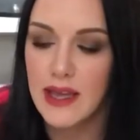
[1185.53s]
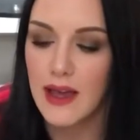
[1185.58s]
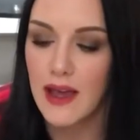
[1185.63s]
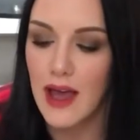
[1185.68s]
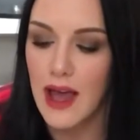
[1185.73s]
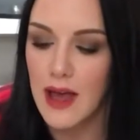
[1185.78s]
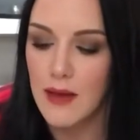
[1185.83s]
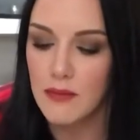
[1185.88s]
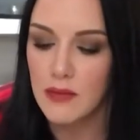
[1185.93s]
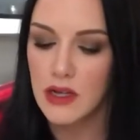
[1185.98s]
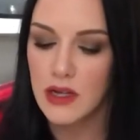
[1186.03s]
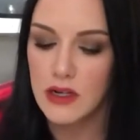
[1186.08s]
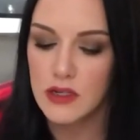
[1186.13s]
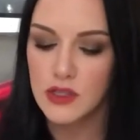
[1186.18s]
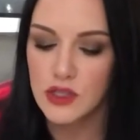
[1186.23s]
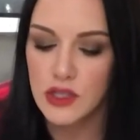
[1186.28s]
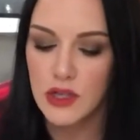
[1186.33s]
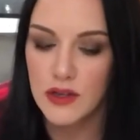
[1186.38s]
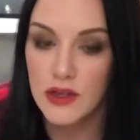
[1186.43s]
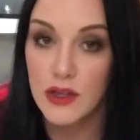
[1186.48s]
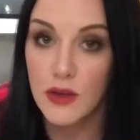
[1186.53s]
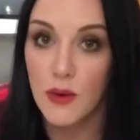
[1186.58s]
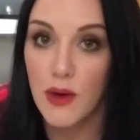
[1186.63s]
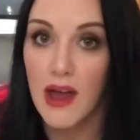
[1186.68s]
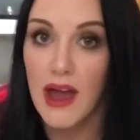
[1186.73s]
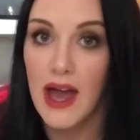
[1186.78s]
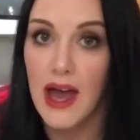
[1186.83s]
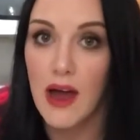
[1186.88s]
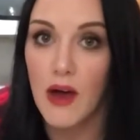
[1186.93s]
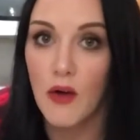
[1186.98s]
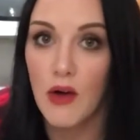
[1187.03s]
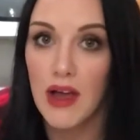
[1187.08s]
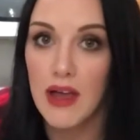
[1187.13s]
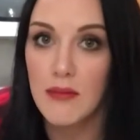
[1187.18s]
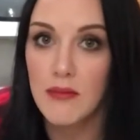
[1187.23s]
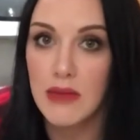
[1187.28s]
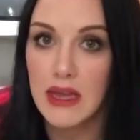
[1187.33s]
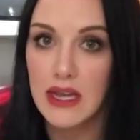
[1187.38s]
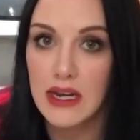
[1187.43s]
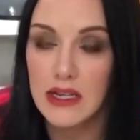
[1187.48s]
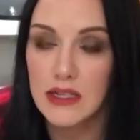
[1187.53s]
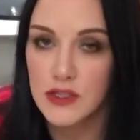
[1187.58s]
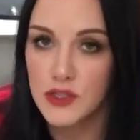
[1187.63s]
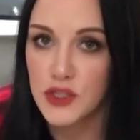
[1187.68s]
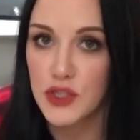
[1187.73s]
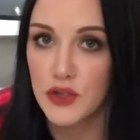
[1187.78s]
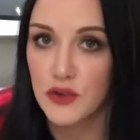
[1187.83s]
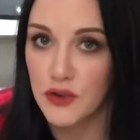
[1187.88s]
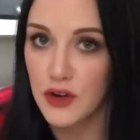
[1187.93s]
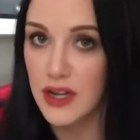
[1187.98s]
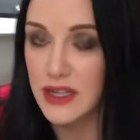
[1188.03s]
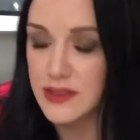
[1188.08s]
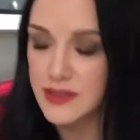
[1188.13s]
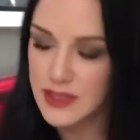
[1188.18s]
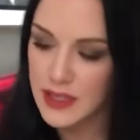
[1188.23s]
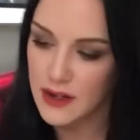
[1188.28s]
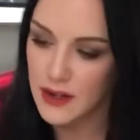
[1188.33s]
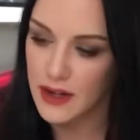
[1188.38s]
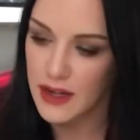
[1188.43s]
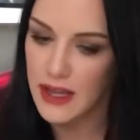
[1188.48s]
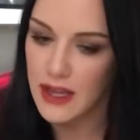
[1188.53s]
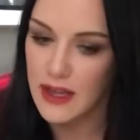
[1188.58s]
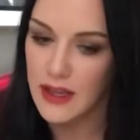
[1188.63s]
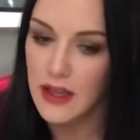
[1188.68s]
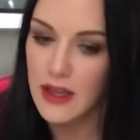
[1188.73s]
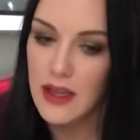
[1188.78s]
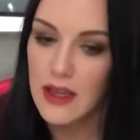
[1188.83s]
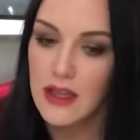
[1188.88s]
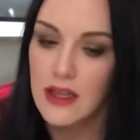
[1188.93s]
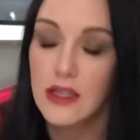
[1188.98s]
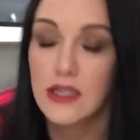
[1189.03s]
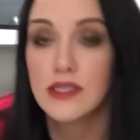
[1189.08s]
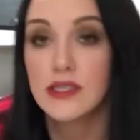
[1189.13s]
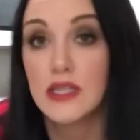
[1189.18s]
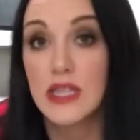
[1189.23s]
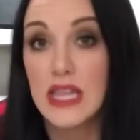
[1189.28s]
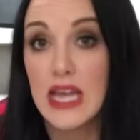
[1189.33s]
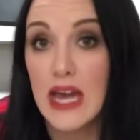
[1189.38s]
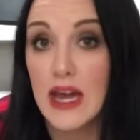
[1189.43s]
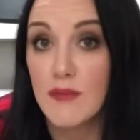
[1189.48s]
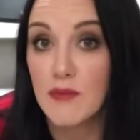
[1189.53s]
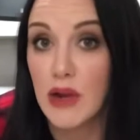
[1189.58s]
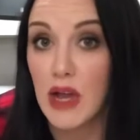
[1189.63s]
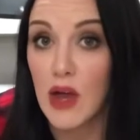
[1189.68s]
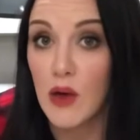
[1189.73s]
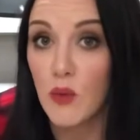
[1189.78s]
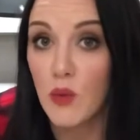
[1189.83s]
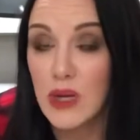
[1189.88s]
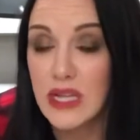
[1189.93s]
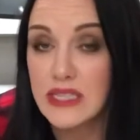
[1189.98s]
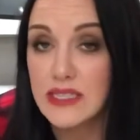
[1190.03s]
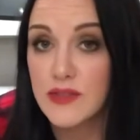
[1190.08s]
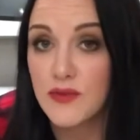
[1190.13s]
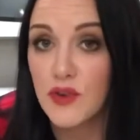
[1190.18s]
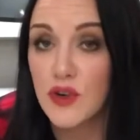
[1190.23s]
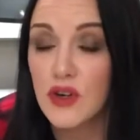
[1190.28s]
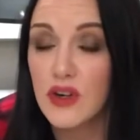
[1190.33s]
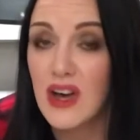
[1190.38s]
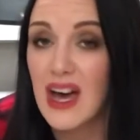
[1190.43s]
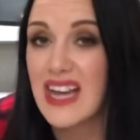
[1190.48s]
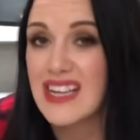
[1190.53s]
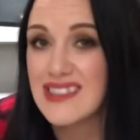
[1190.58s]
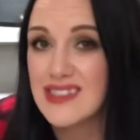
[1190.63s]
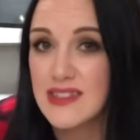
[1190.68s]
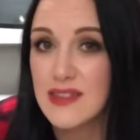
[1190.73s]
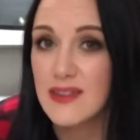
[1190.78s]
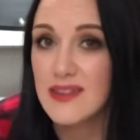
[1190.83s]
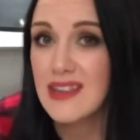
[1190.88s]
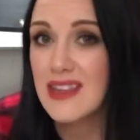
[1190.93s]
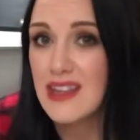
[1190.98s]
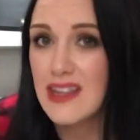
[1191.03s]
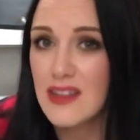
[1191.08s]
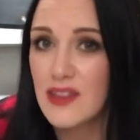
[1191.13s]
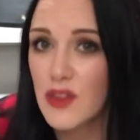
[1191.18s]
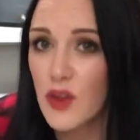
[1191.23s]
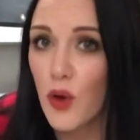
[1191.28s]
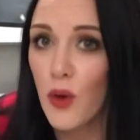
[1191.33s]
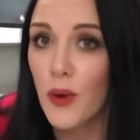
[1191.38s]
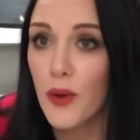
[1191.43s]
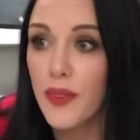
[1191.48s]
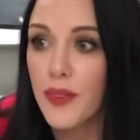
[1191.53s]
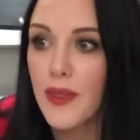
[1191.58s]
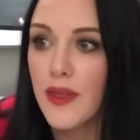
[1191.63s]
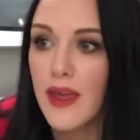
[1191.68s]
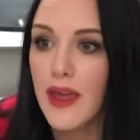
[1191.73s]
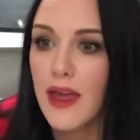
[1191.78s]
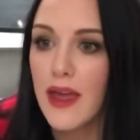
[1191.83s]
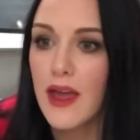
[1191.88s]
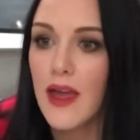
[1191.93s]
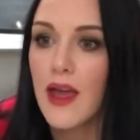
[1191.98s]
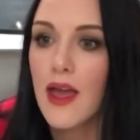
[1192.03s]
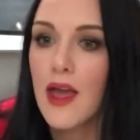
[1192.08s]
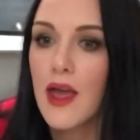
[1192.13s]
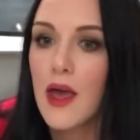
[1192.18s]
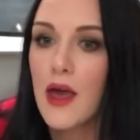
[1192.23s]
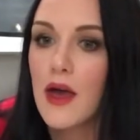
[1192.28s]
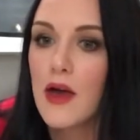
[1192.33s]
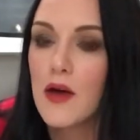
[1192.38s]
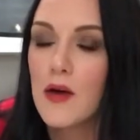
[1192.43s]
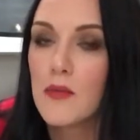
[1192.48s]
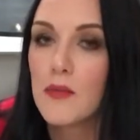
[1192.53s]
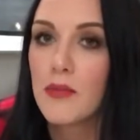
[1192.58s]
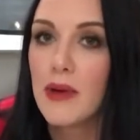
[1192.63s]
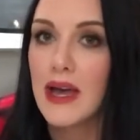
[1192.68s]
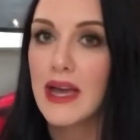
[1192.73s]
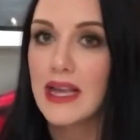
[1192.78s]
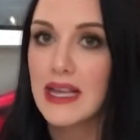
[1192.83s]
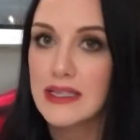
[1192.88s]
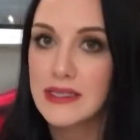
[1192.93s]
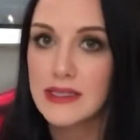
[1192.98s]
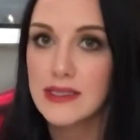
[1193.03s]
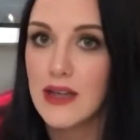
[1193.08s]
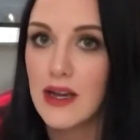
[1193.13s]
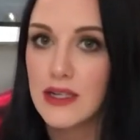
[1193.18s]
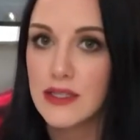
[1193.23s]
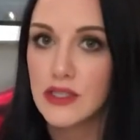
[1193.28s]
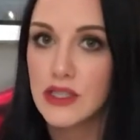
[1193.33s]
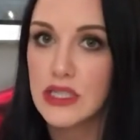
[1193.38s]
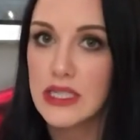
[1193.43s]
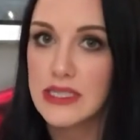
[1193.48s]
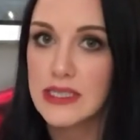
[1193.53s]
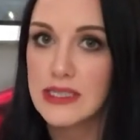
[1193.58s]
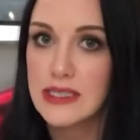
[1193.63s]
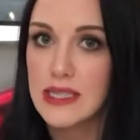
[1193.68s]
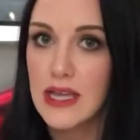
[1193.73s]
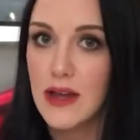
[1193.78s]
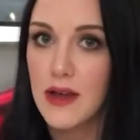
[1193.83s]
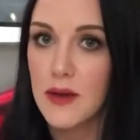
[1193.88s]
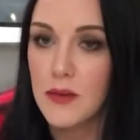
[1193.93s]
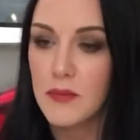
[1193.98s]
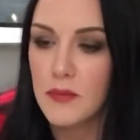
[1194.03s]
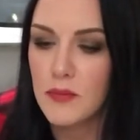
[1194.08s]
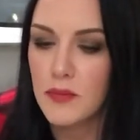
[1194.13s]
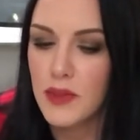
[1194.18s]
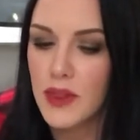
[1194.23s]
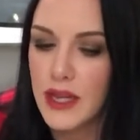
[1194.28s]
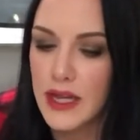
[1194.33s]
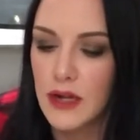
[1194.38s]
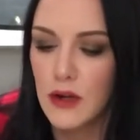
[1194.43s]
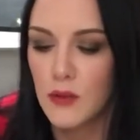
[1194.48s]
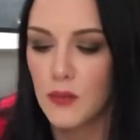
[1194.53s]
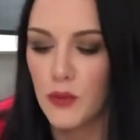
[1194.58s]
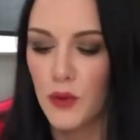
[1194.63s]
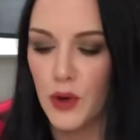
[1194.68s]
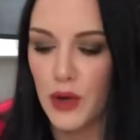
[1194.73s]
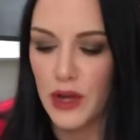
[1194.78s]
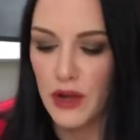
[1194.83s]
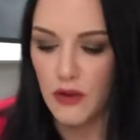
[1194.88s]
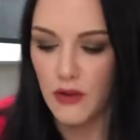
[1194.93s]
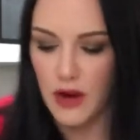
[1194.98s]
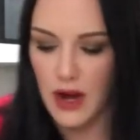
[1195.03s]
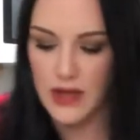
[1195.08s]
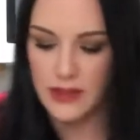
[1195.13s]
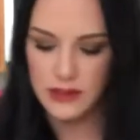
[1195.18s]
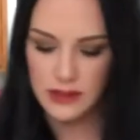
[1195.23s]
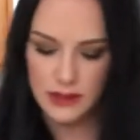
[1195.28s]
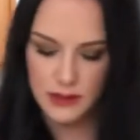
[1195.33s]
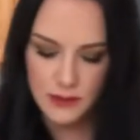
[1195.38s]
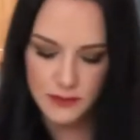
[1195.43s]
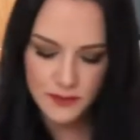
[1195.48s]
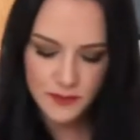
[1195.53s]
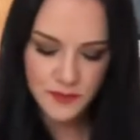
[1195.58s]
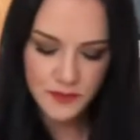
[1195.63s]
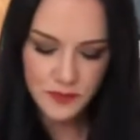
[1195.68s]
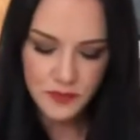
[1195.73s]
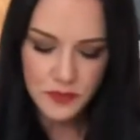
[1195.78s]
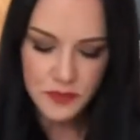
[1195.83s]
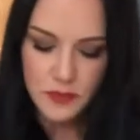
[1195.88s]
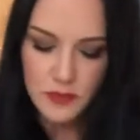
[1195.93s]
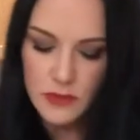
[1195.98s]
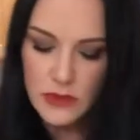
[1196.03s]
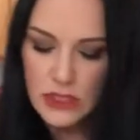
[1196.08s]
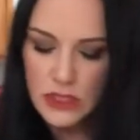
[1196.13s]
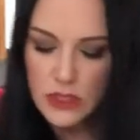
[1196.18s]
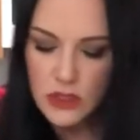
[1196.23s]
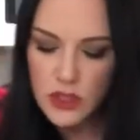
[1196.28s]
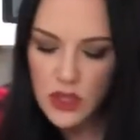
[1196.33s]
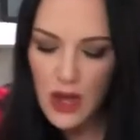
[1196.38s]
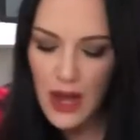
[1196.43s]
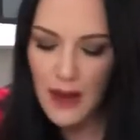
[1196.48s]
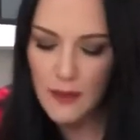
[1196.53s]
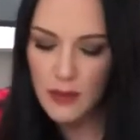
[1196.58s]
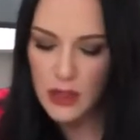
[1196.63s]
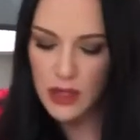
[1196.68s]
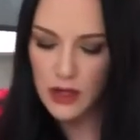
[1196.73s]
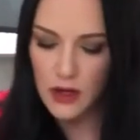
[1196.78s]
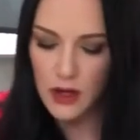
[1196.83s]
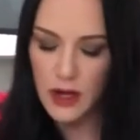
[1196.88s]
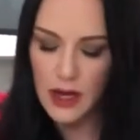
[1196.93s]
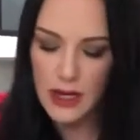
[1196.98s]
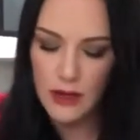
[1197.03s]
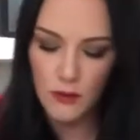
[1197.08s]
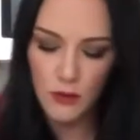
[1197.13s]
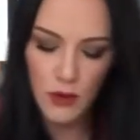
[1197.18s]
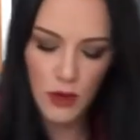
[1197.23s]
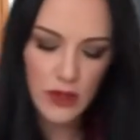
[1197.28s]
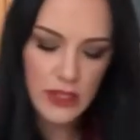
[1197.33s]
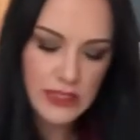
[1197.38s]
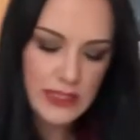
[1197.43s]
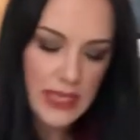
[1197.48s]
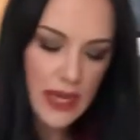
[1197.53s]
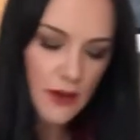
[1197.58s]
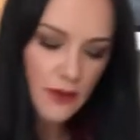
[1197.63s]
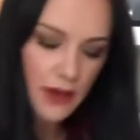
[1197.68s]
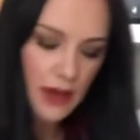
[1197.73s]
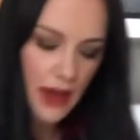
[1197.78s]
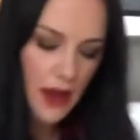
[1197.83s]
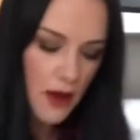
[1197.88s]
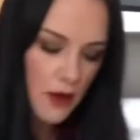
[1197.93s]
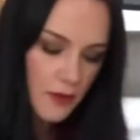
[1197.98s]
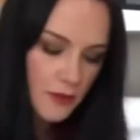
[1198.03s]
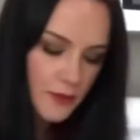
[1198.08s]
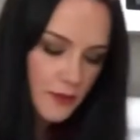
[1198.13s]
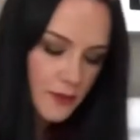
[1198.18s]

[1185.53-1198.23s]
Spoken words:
I'm gonna show you how I manage the crust area so that I'm not wasteful. I still eat the whole thing, but it's not just some plain old boring crust. So I'm gonna go ahead and roll this out now.